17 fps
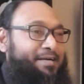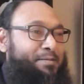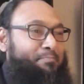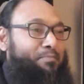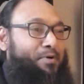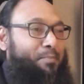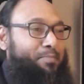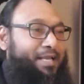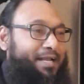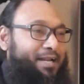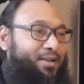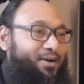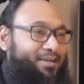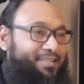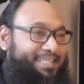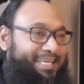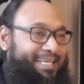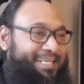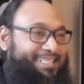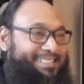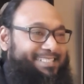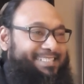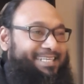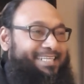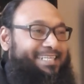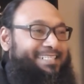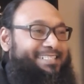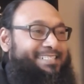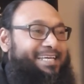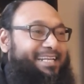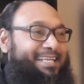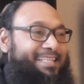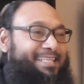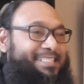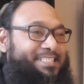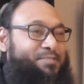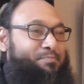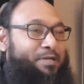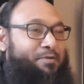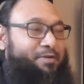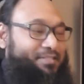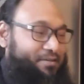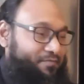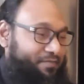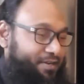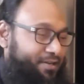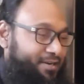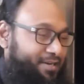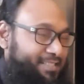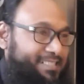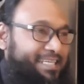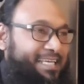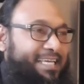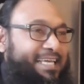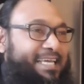public law days, he said in the spirit of laws,